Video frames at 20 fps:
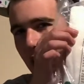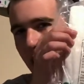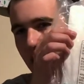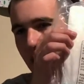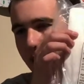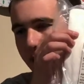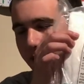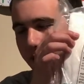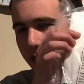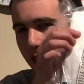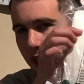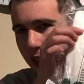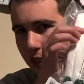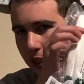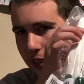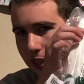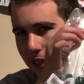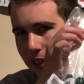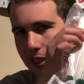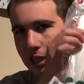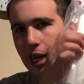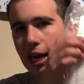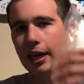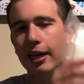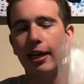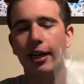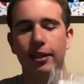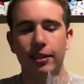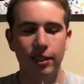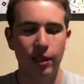I haven't really looked at
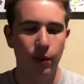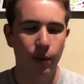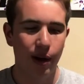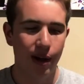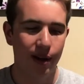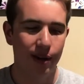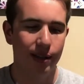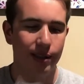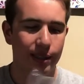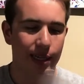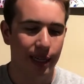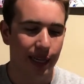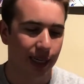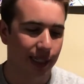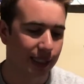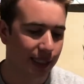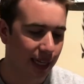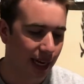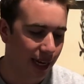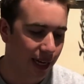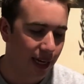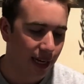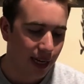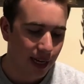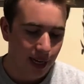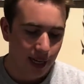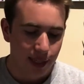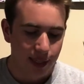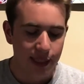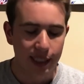StockX in a while because, like I said,
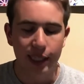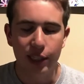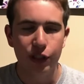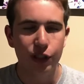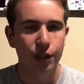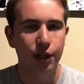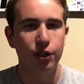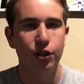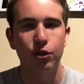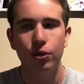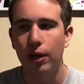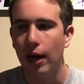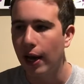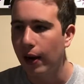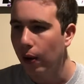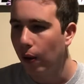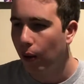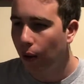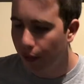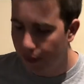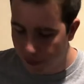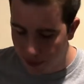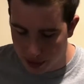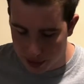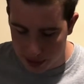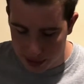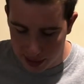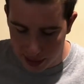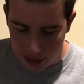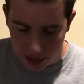t-shirts you gotta hold for a
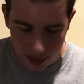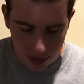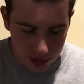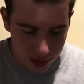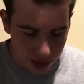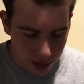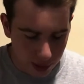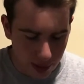season or two.